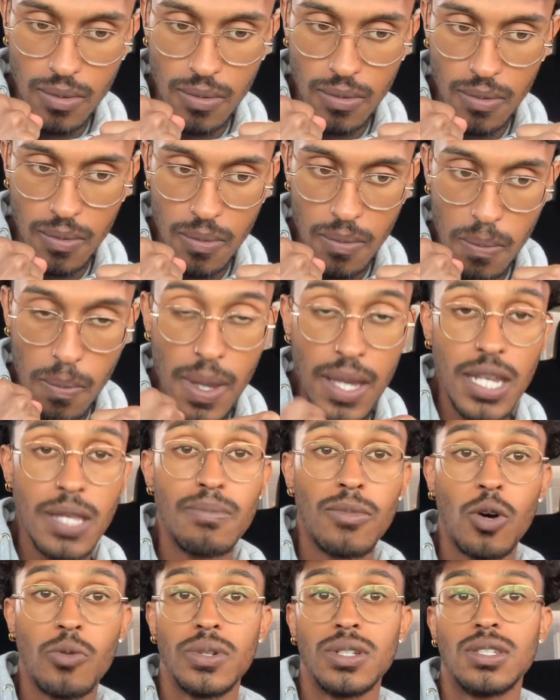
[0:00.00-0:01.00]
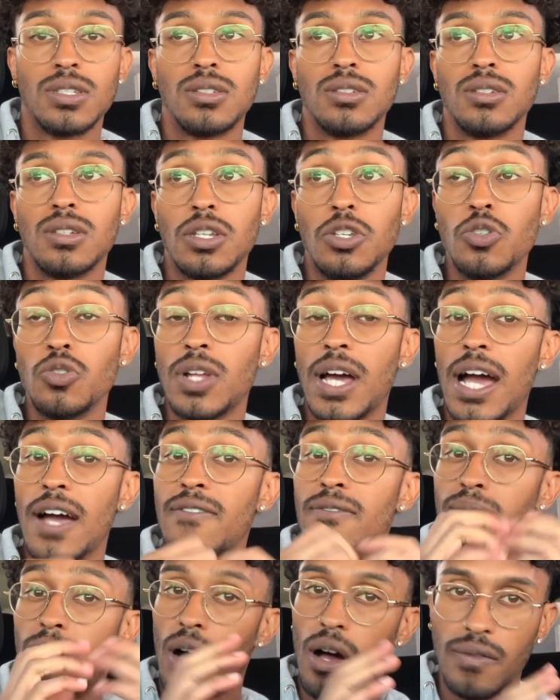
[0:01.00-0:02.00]
many moments. You can
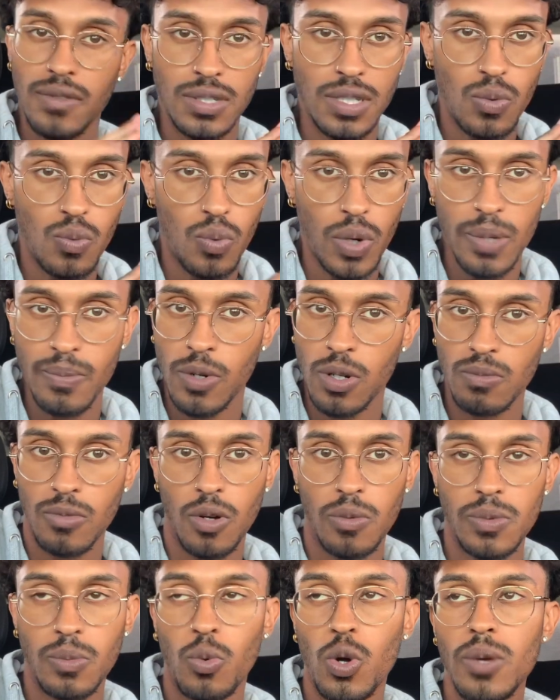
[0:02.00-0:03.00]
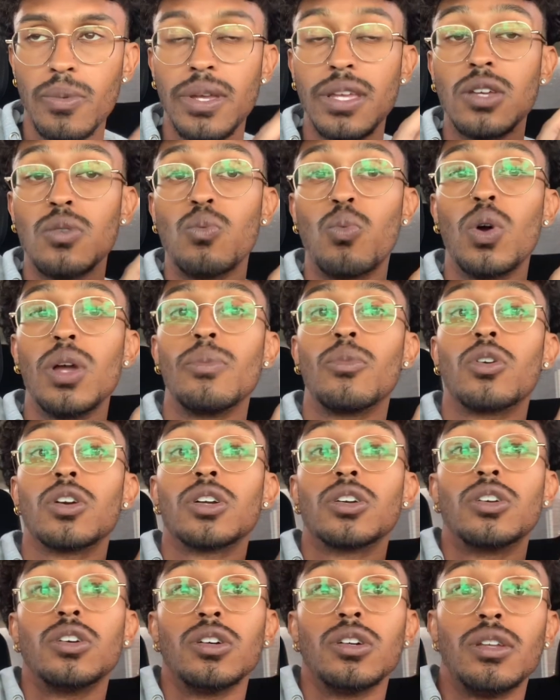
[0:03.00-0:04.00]
have obviously way more
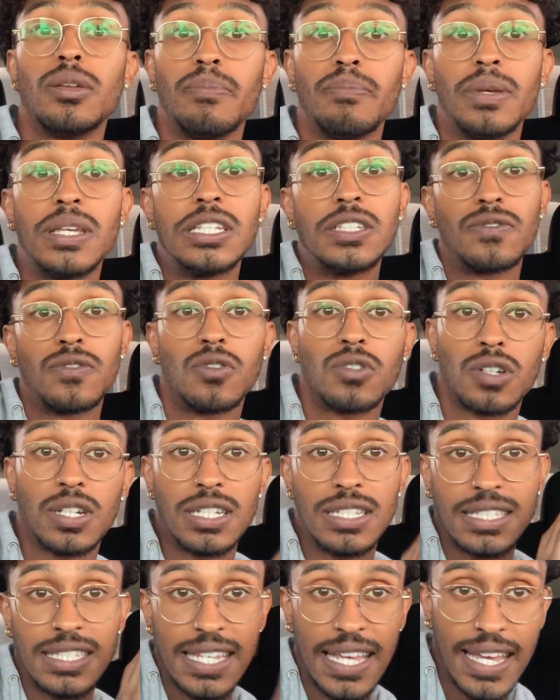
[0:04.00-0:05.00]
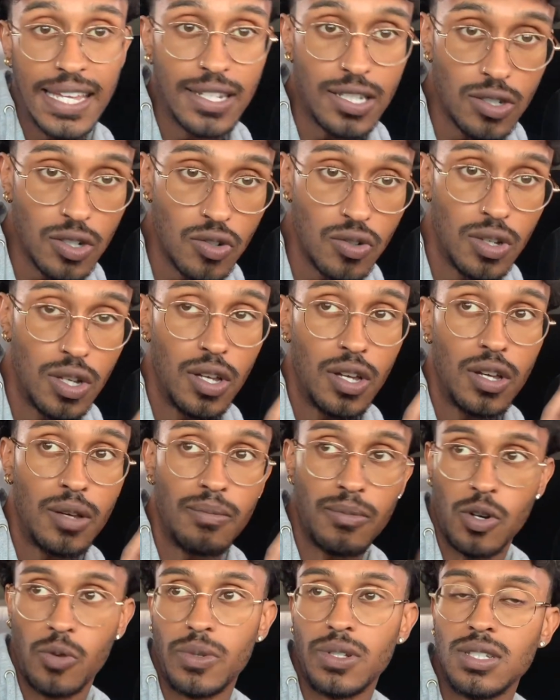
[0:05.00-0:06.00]
good and peaceful, content
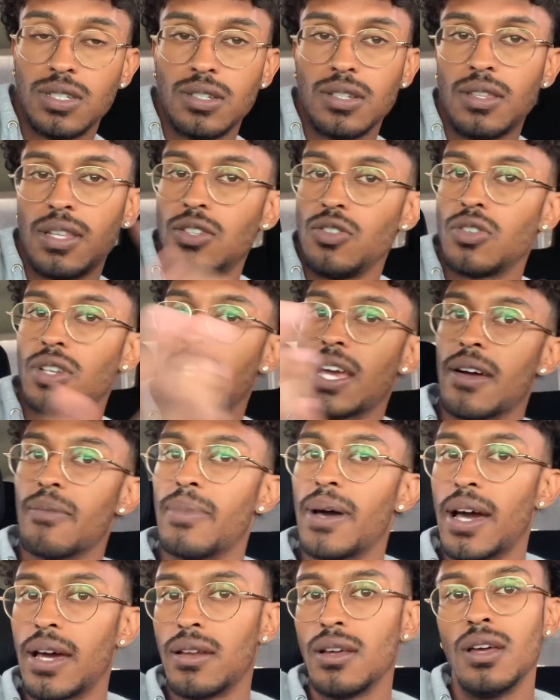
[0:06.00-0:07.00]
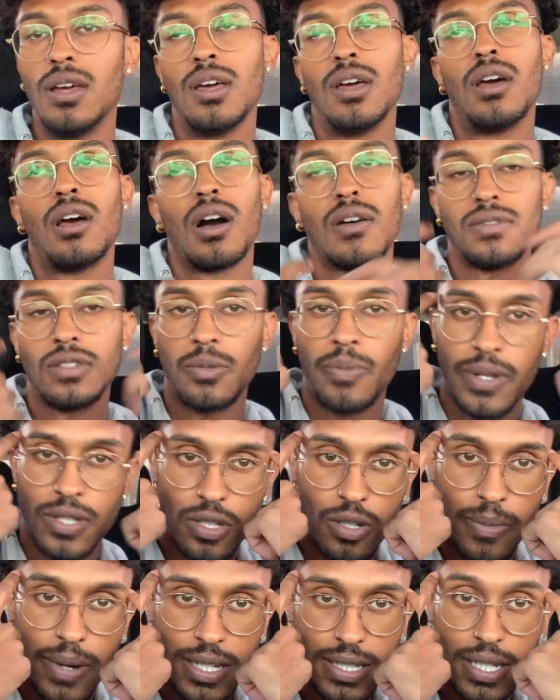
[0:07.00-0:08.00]
moments than you can have bad. Obviously, it depends on
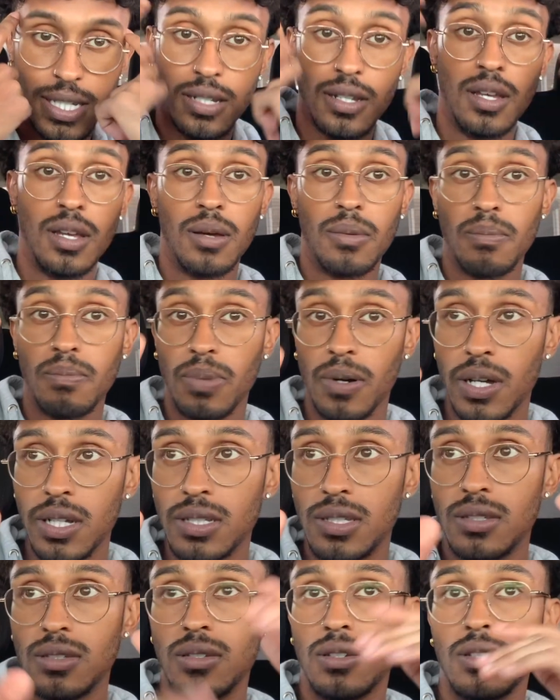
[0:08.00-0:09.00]
your mindset. But